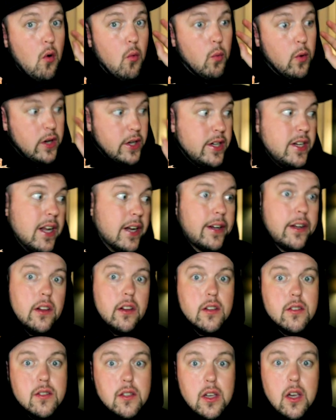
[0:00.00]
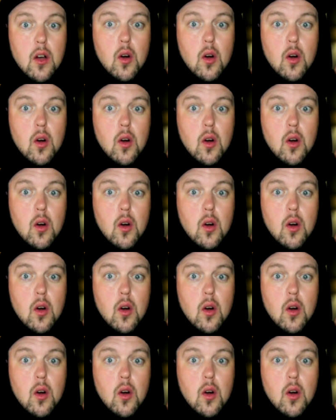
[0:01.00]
ridiculously